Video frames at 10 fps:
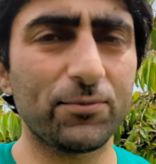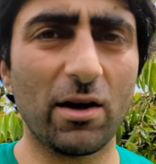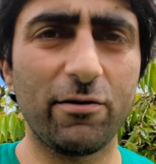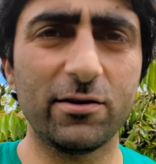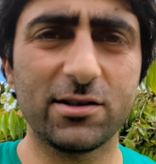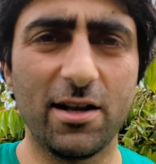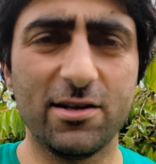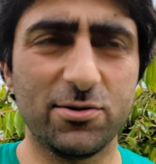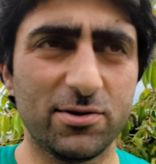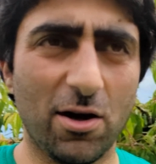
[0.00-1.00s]
It feels like
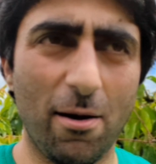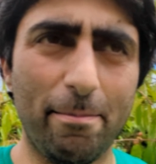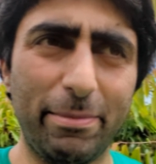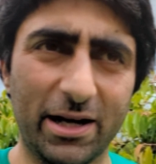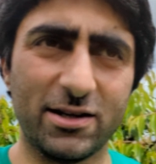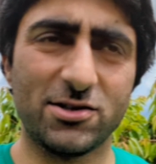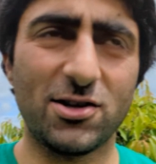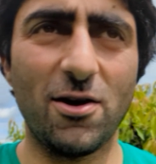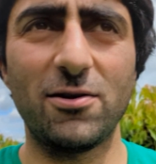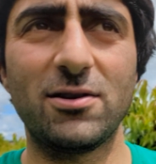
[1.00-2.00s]
this one's got a bigger
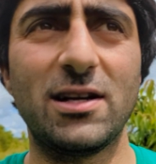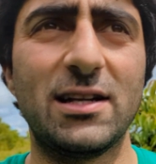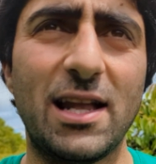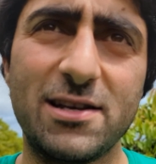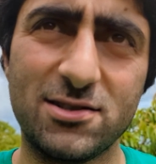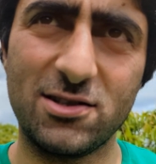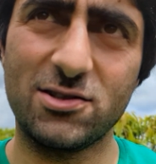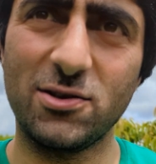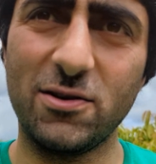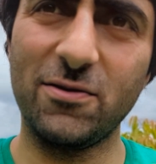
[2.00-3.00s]
stone and less
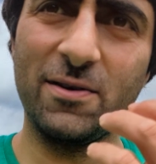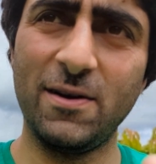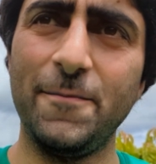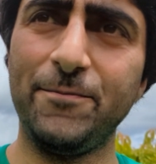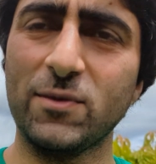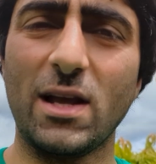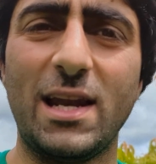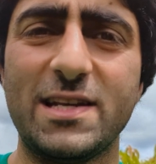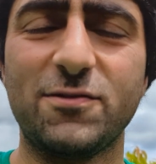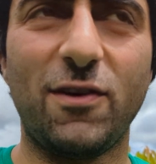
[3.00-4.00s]

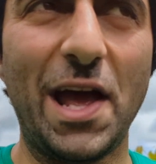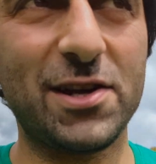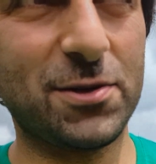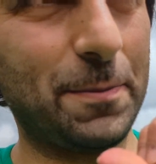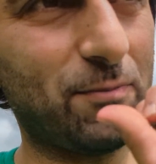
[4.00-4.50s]
flesh.